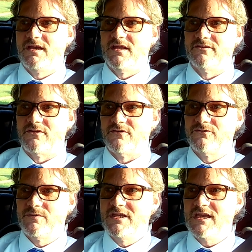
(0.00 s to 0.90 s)
As long as
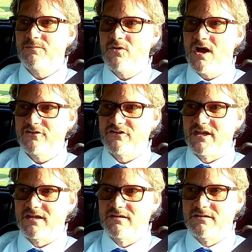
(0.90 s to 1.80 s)
we keep
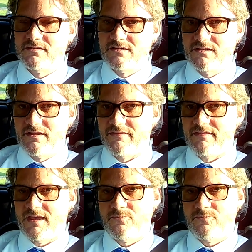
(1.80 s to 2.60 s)
watching, they